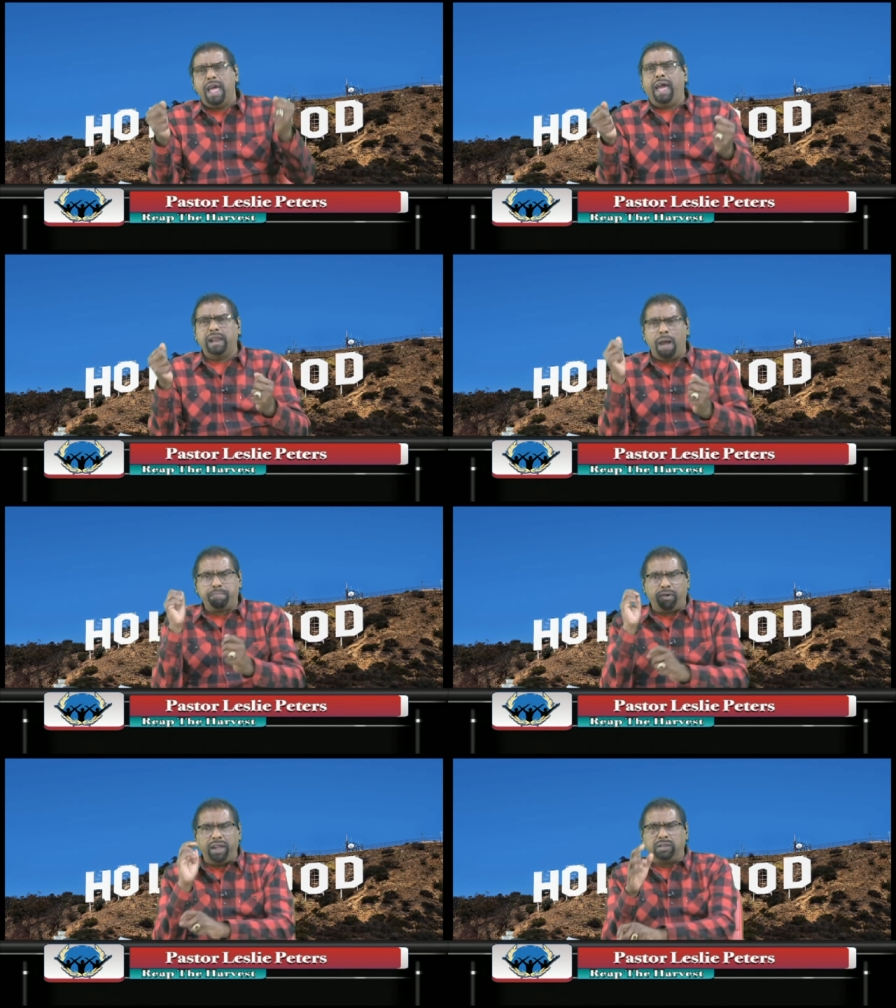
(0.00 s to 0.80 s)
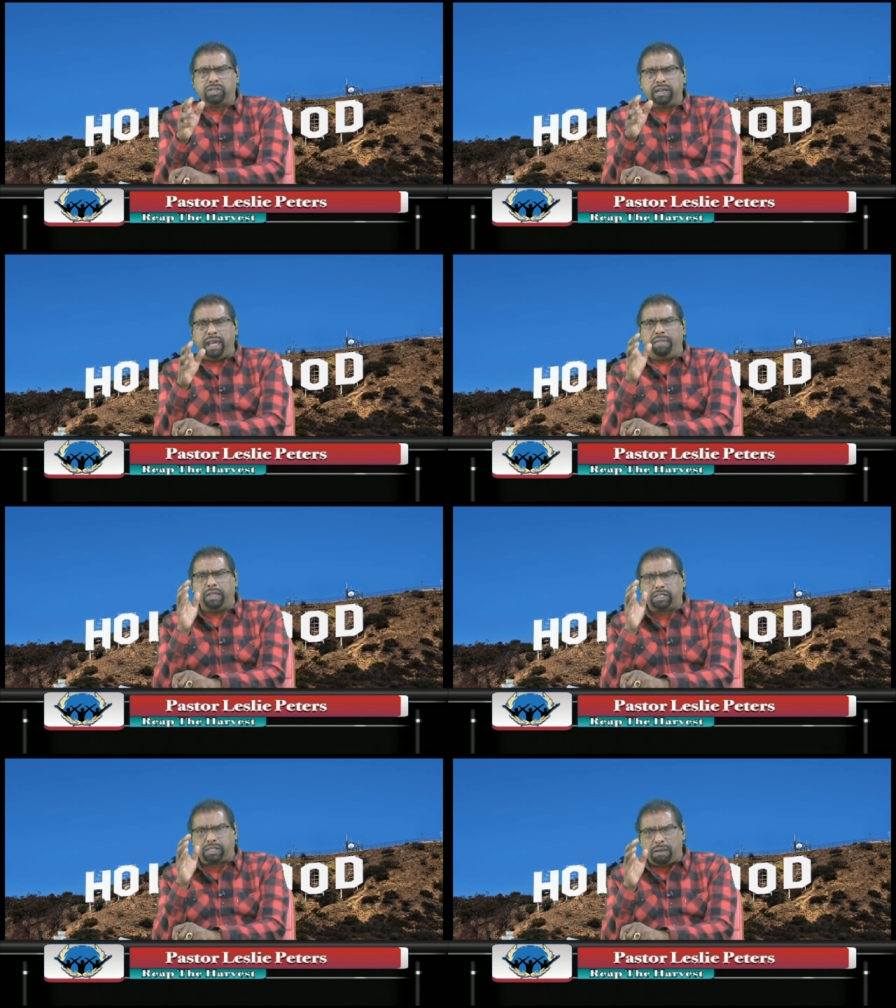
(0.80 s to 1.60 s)
And and I pray today
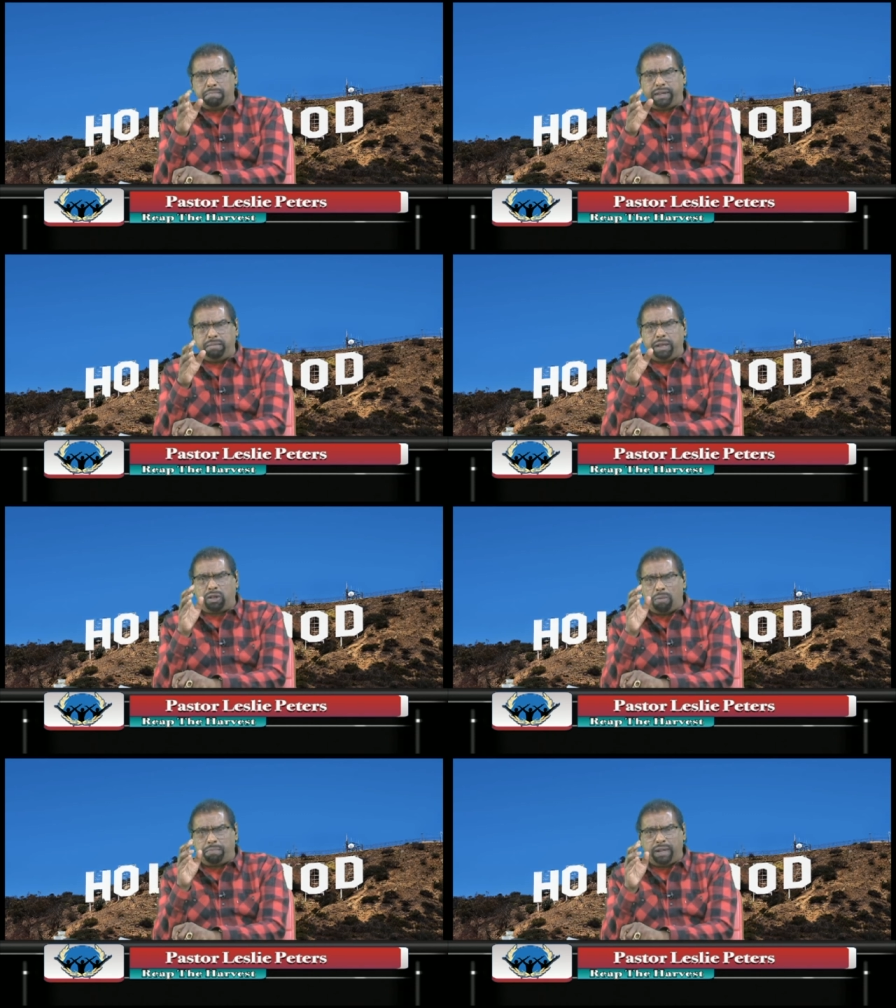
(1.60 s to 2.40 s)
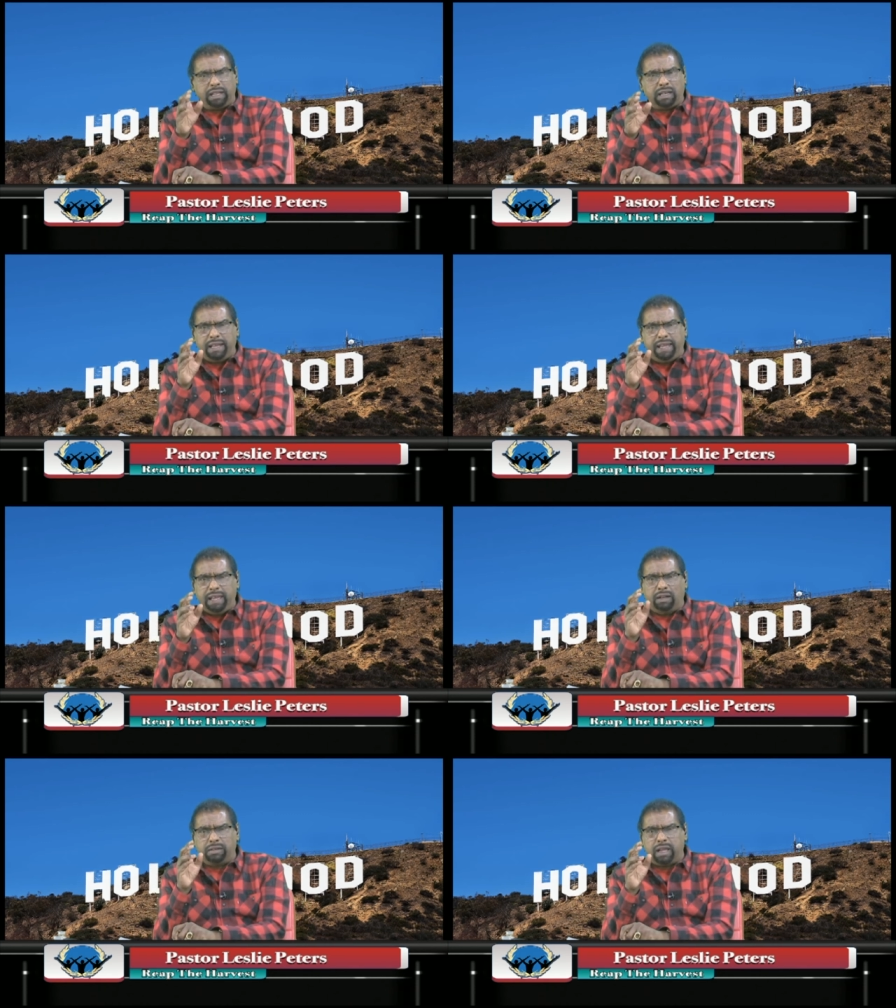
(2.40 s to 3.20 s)
that somebody be completely
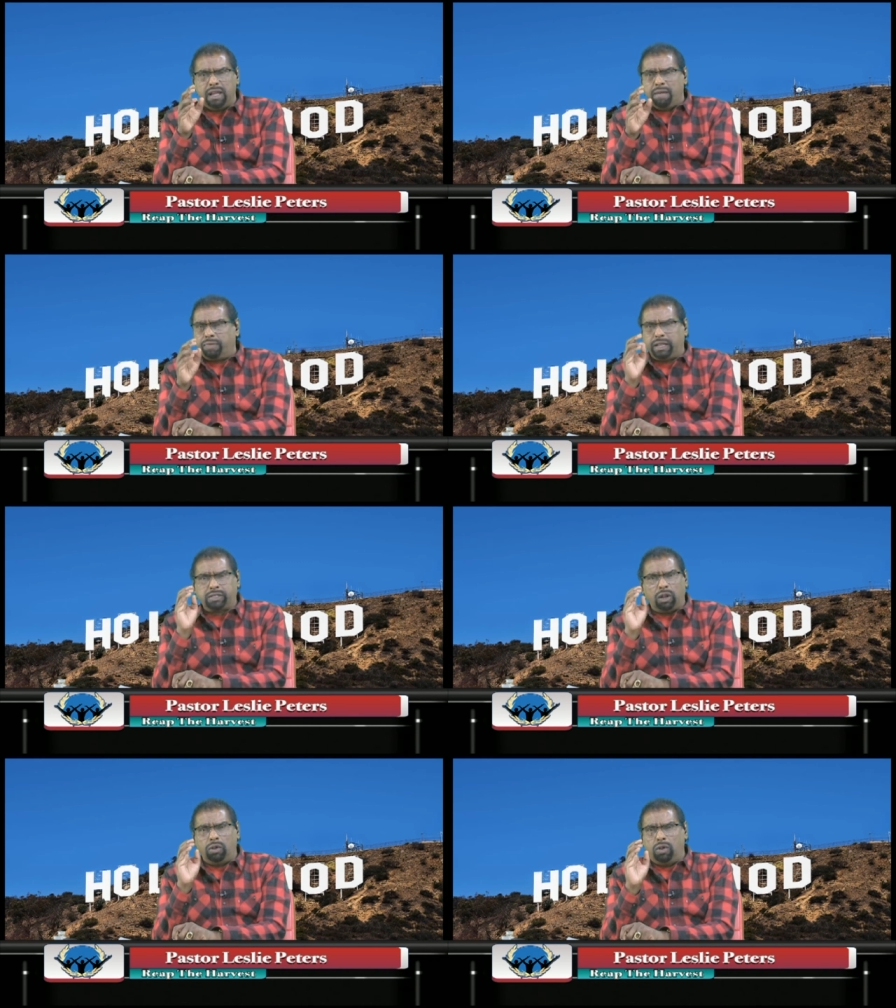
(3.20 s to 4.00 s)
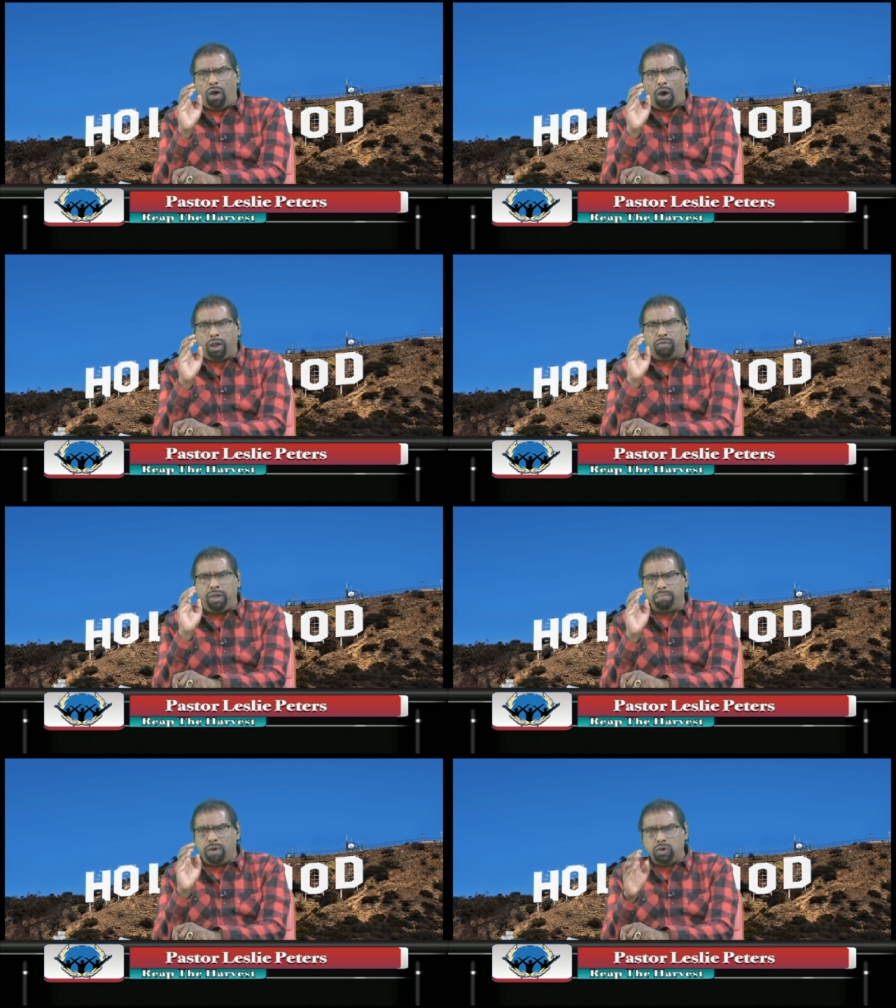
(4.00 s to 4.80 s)
healed. There's a lot of
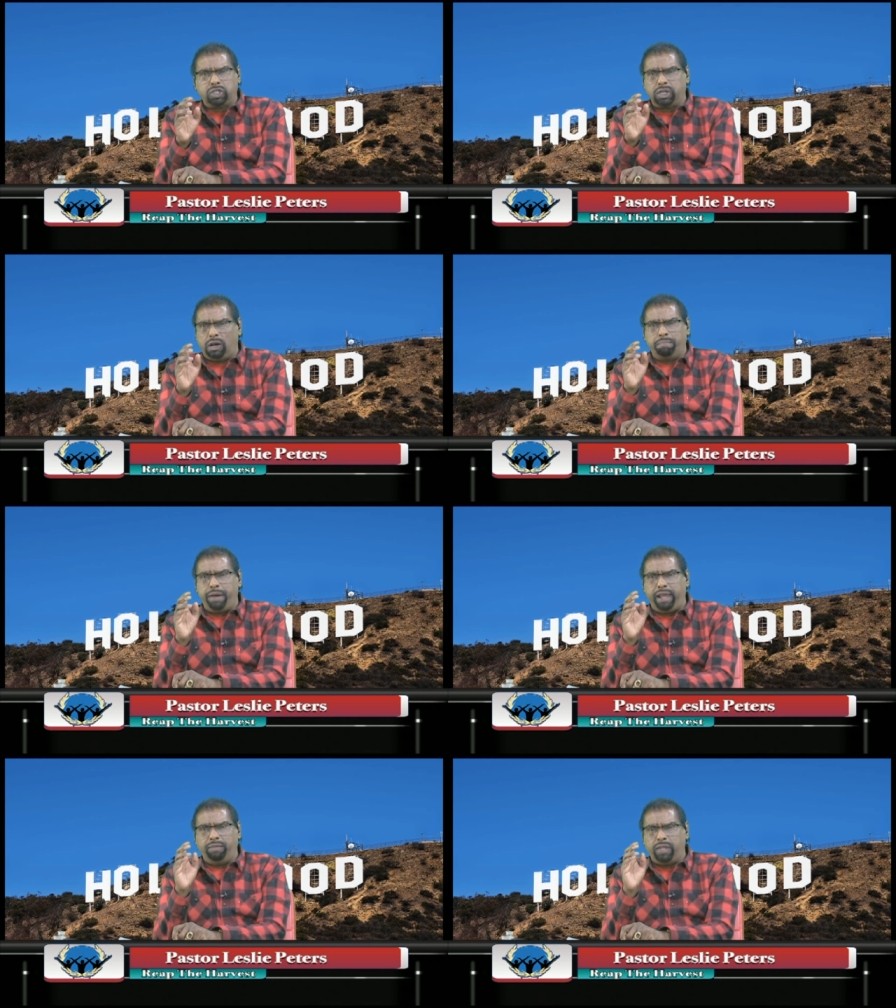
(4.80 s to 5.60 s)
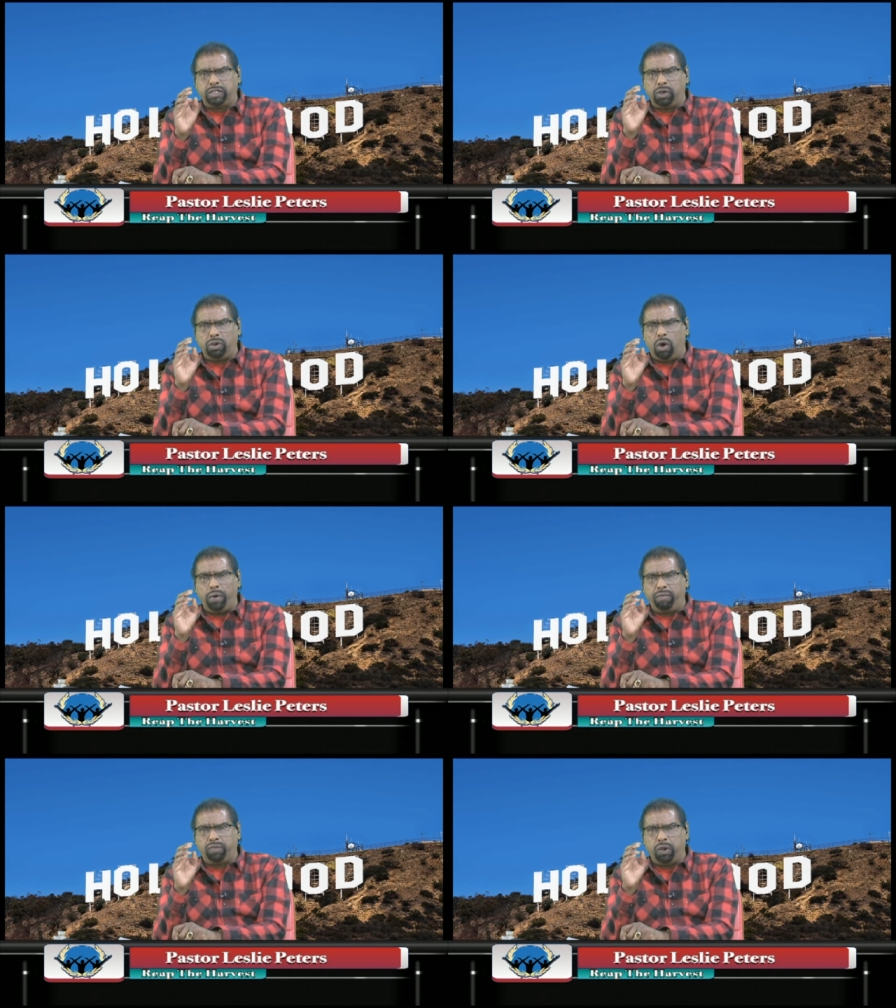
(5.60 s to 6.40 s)
emotional pain that you're
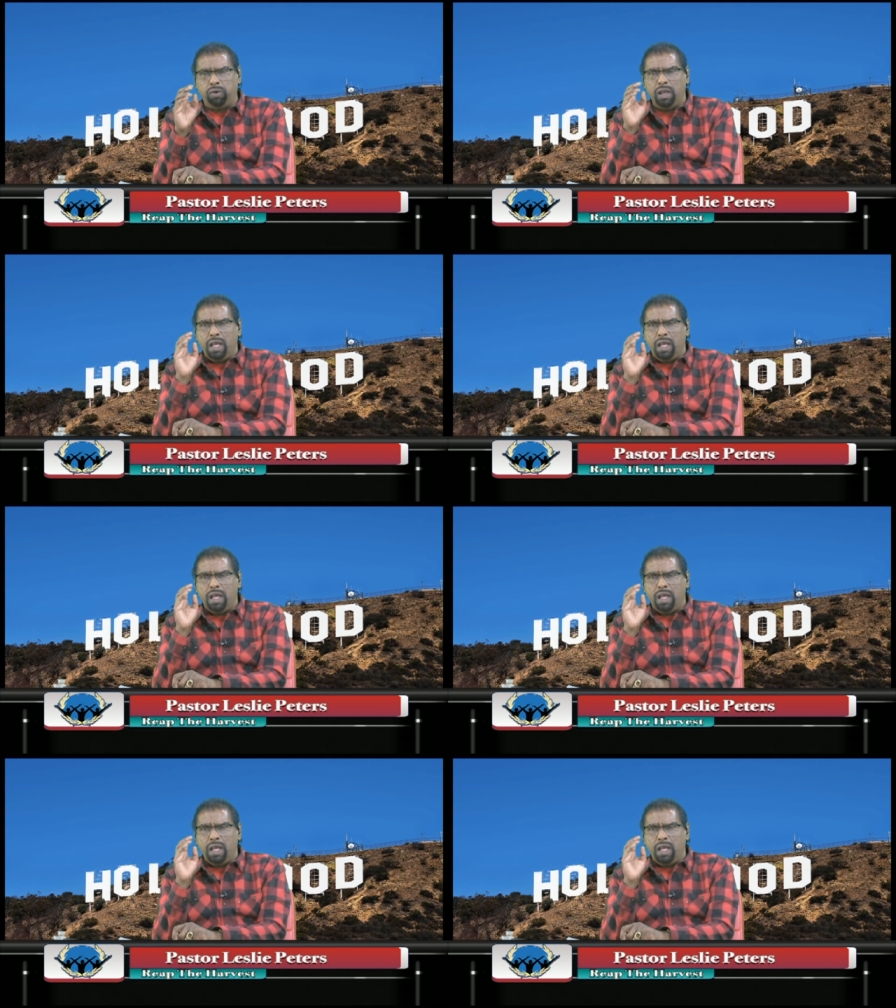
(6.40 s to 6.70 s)
going through,